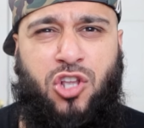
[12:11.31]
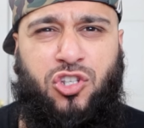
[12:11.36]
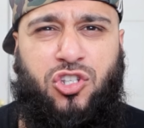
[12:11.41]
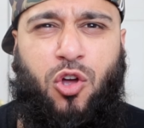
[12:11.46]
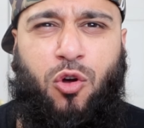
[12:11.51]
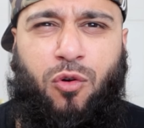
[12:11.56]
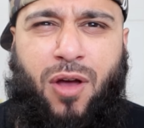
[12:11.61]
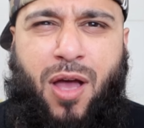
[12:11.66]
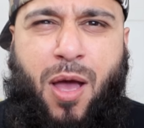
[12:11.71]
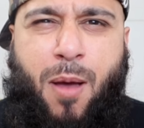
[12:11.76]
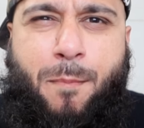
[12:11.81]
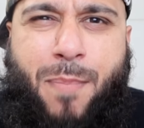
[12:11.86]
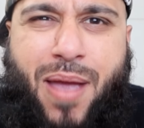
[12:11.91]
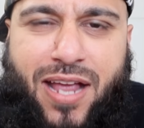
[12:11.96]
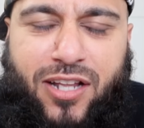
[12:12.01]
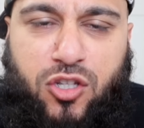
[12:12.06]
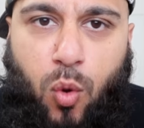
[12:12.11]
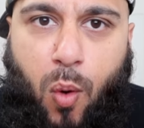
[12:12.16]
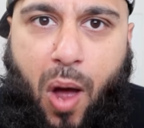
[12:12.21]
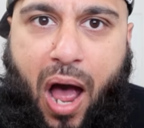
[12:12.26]
So
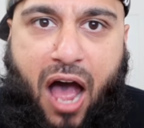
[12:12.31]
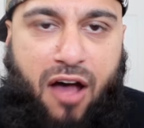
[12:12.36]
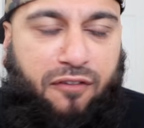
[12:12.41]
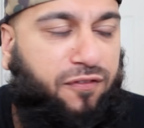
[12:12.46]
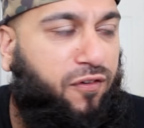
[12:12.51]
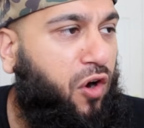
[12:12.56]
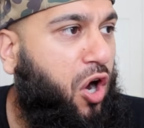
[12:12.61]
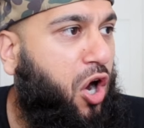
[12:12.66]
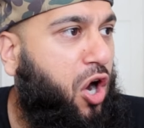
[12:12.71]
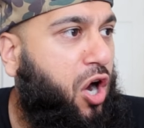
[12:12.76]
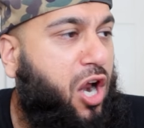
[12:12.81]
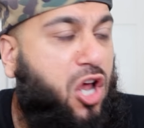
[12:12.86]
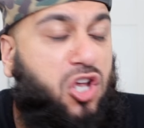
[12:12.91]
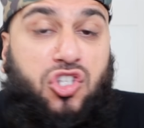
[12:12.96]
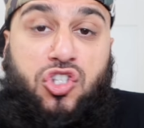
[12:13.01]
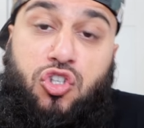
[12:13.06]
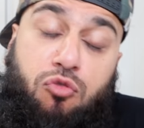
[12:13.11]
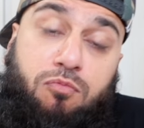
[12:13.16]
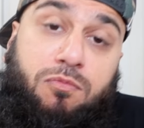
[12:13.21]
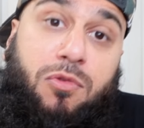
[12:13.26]
make dua for her,
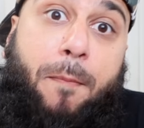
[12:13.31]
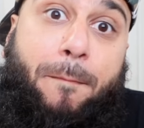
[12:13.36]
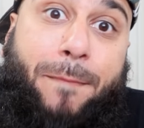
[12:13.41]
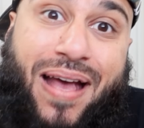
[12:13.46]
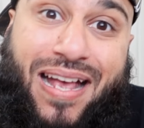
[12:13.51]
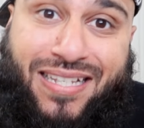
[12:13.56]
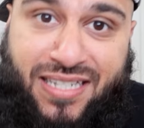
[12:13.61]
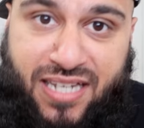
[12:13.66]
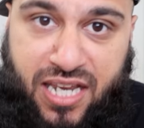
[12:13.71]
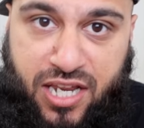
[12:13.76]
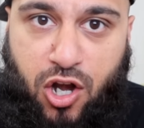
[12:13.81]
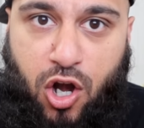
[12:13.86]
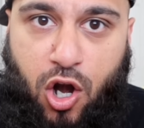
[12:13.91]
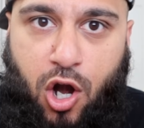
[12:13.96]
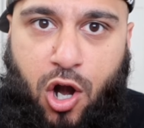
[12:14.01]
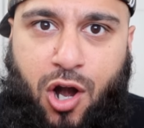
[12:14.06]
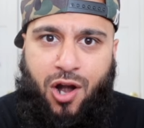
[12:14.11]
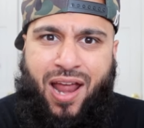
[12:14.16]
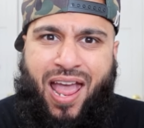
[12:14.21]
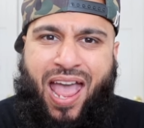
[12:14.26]
assume the best in
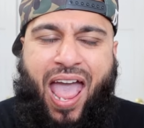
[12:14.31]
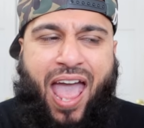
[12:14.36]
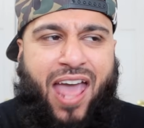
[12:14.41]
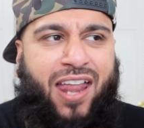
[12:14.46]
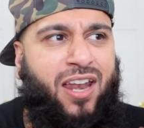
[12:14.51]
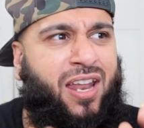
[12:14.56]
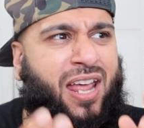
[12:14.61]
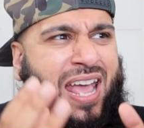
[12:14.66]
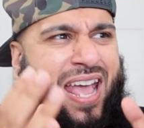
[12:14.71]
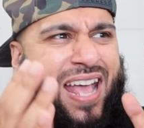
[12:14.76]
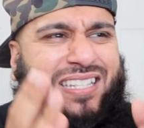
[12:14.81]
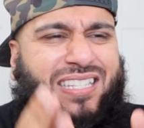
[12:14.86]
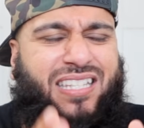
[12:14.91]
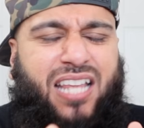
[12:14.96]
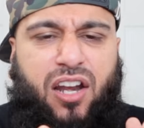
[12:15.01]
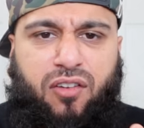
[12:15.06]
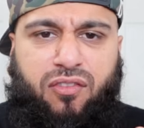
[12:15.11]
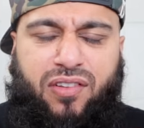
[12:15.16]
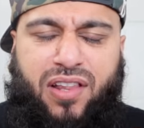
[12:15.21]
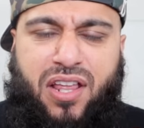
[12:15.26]
her, and
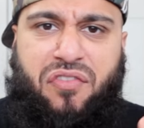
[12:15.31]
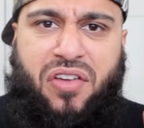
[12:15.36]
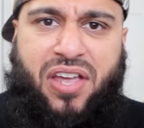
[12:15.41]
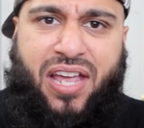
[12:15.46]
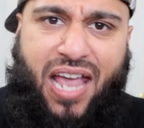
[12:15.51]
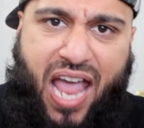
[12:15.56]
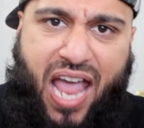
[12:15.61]
instead of leaving